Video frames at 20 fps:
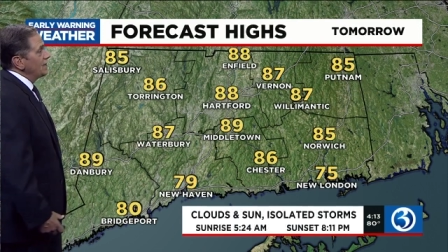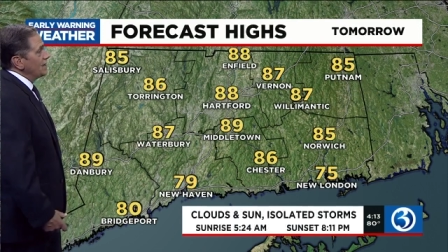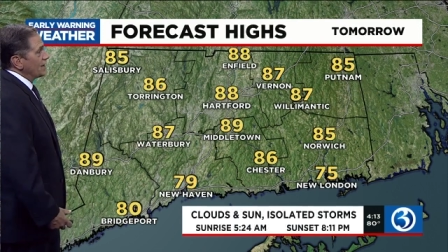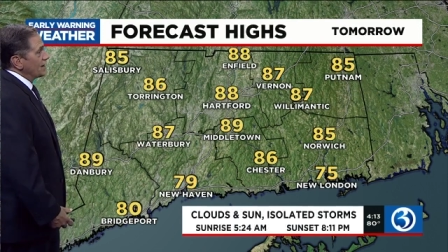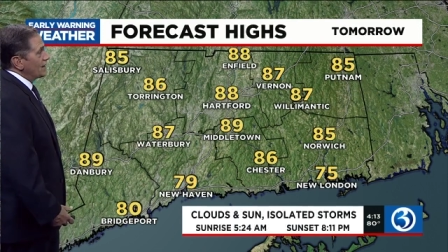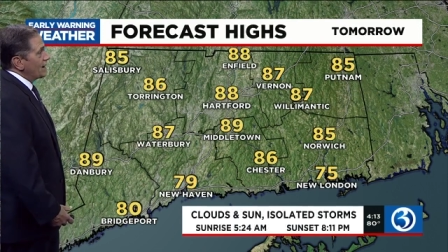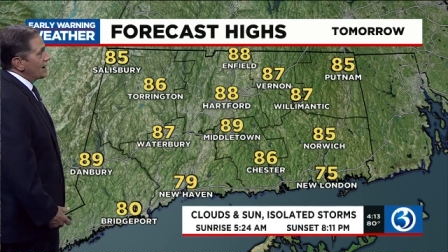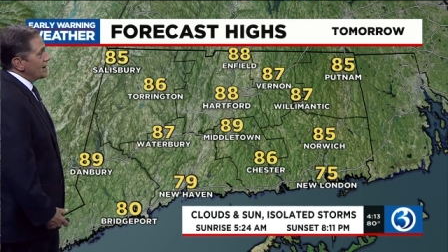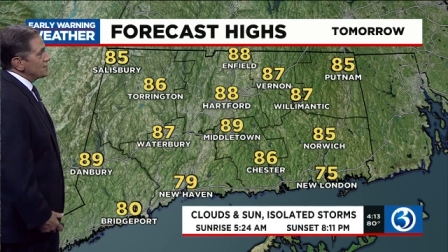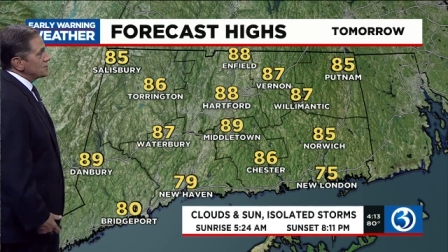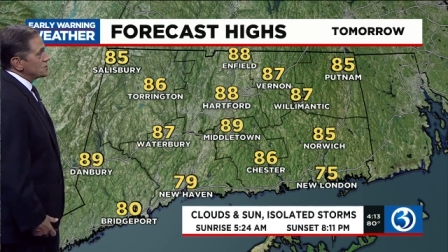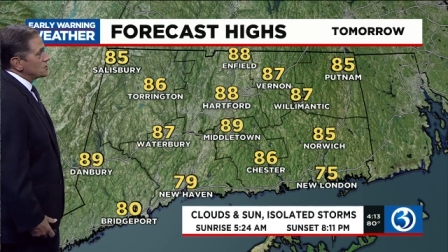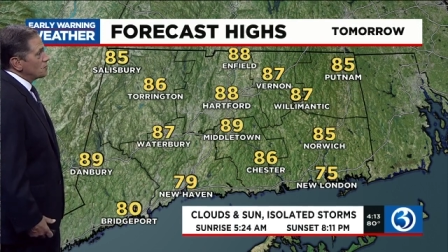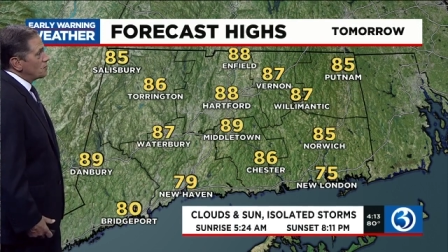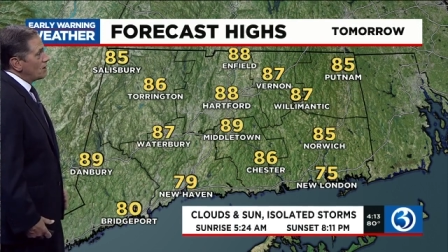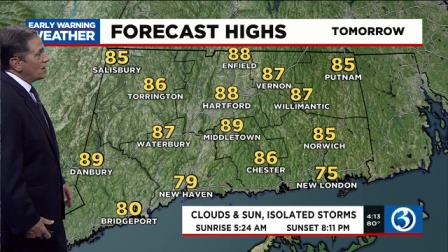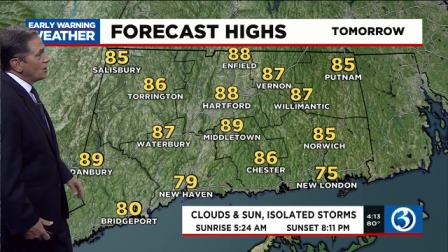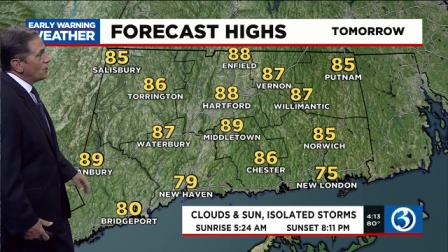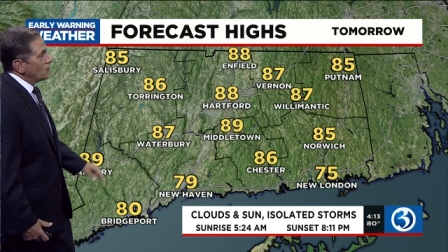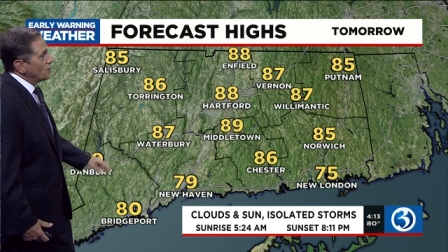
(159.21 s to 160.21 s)
and highs
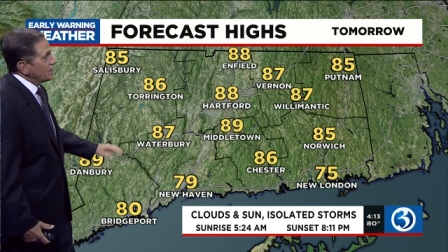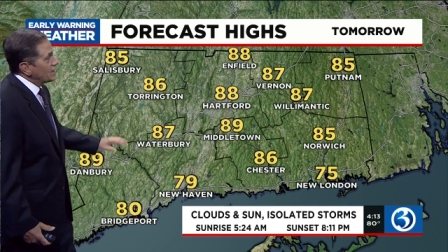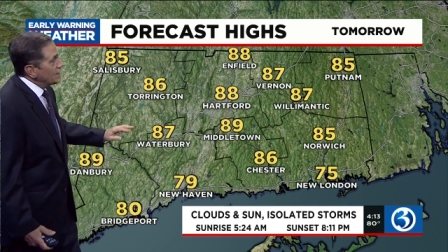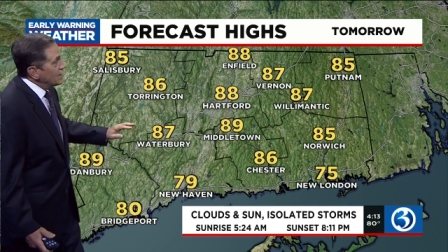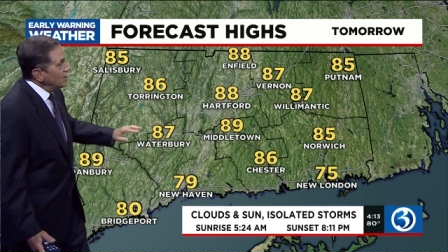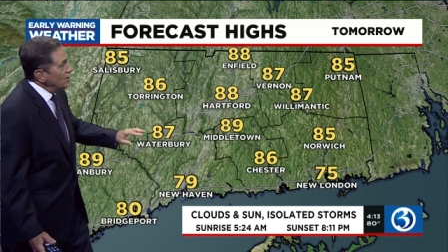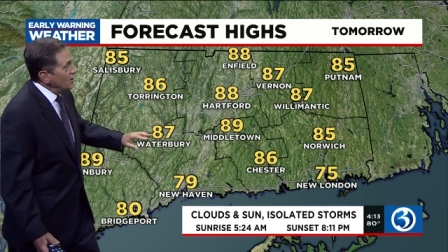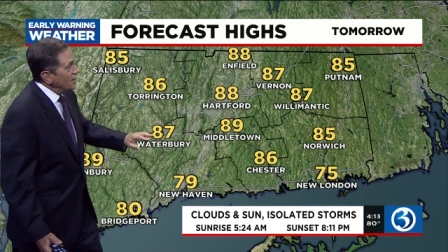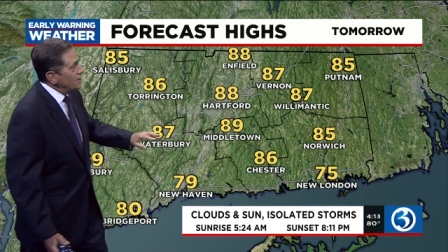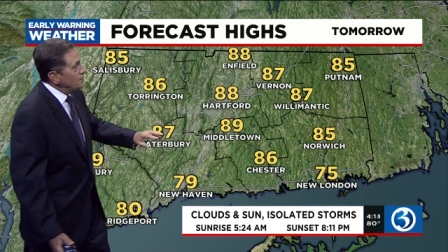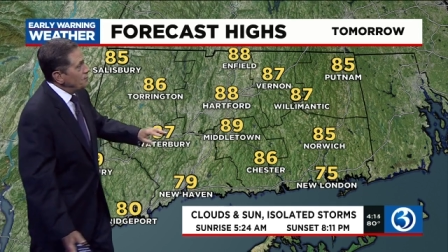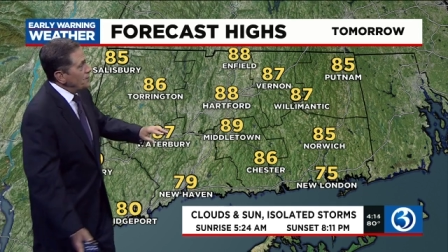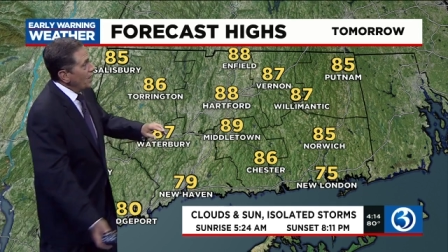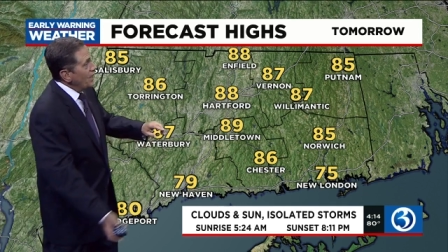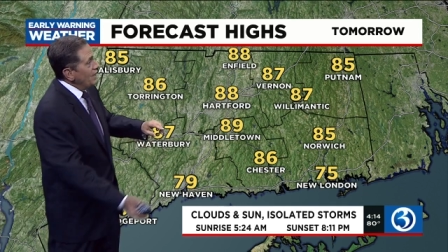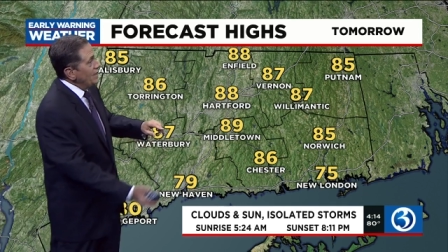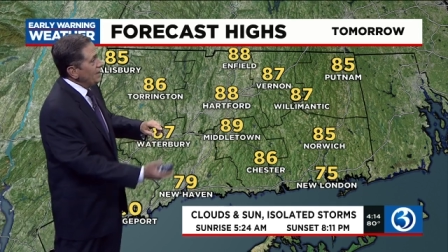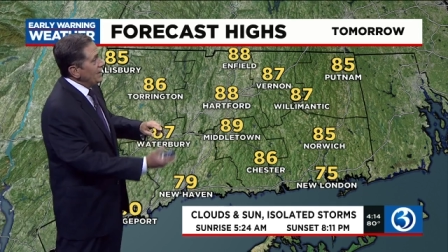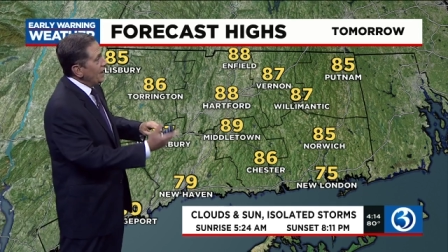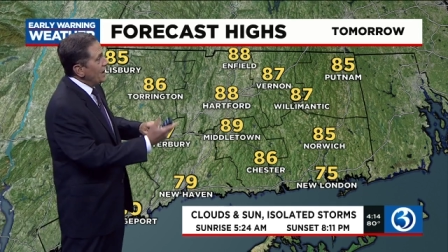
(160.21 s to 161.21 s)
tomorrow inland
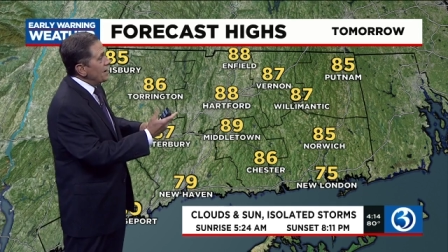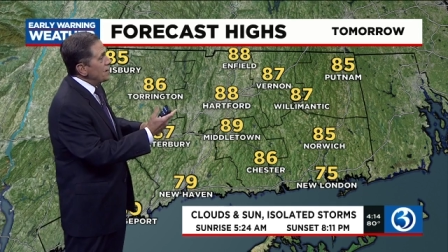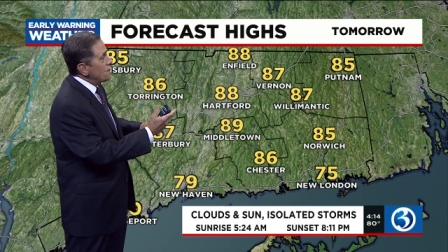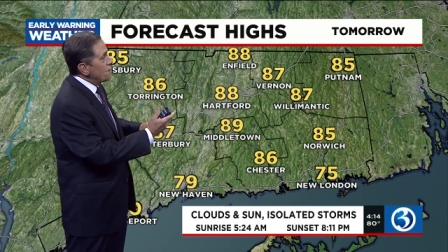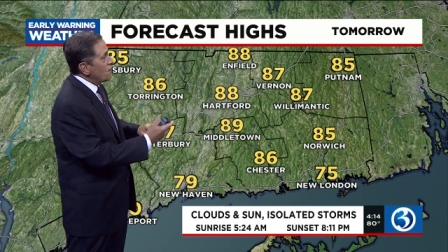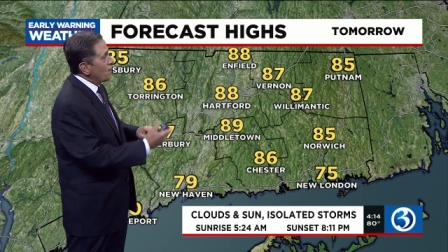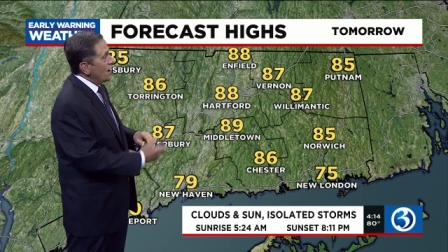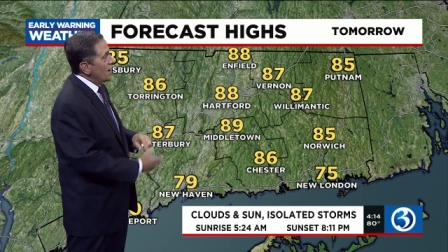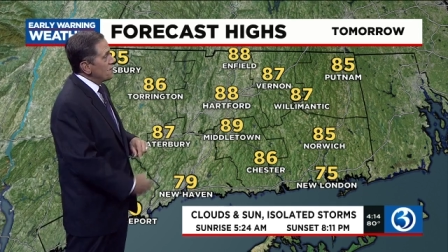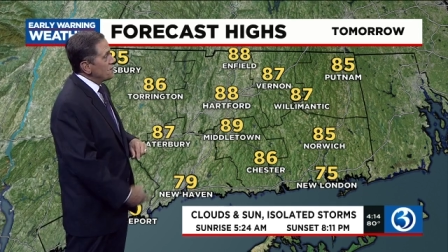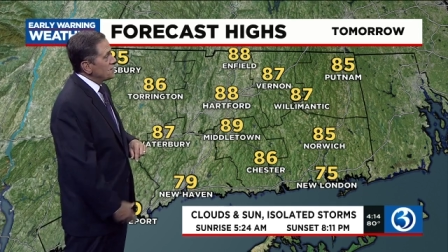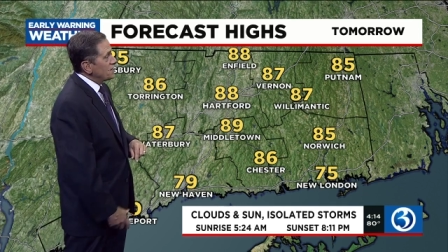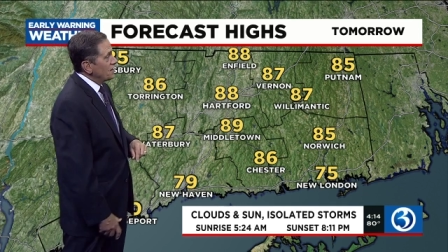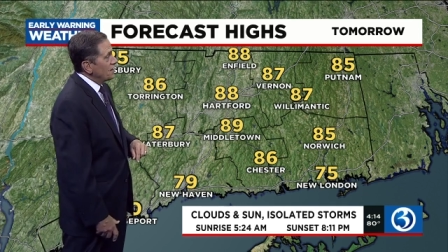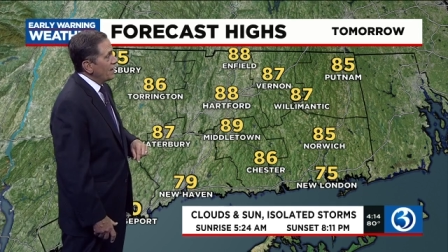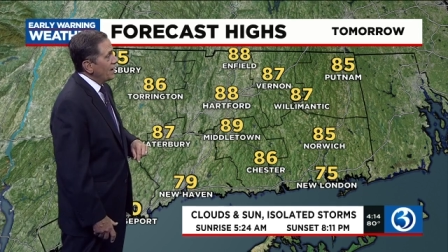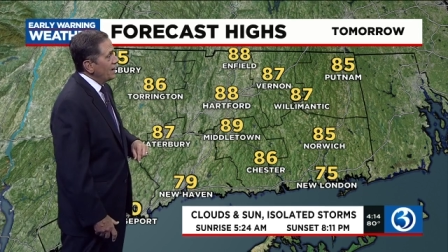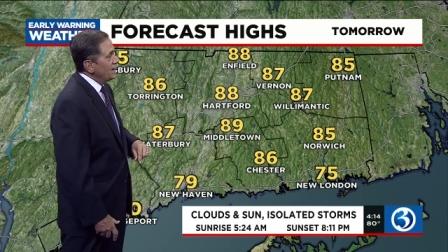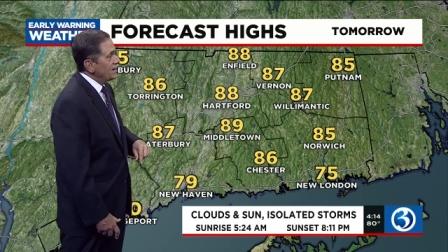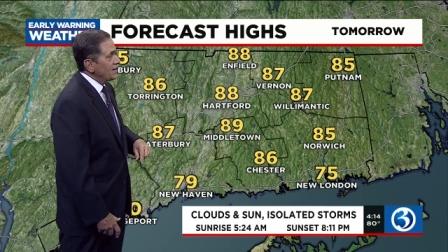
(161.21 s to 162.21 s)
85 to
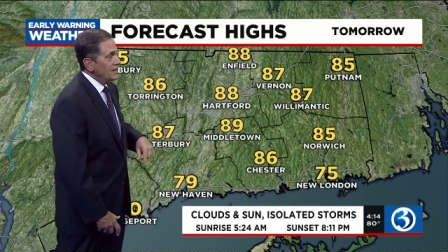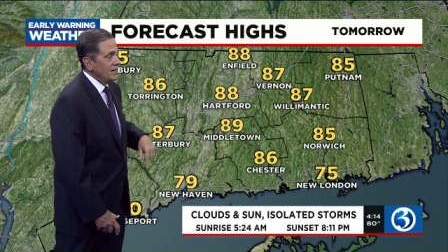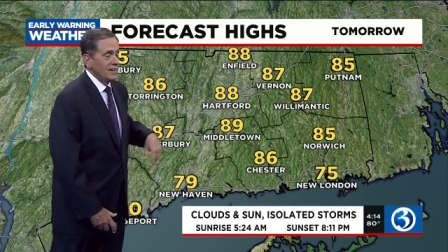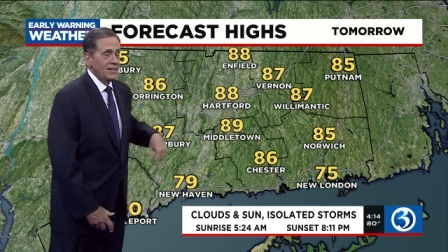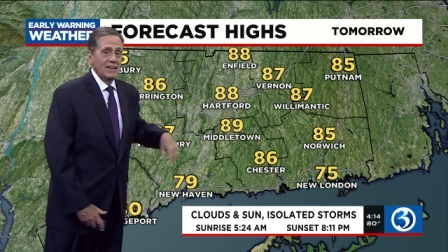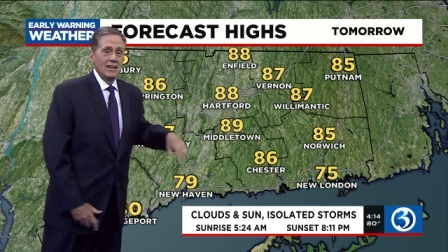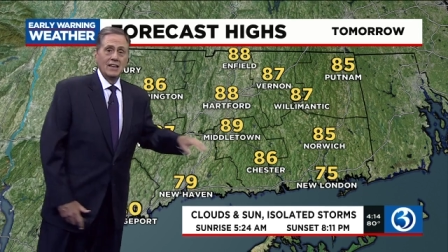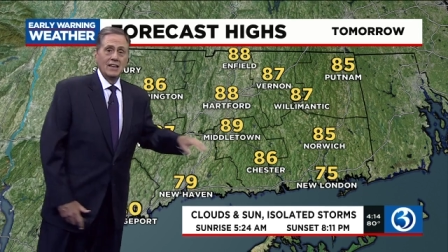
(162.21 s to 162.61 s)
90,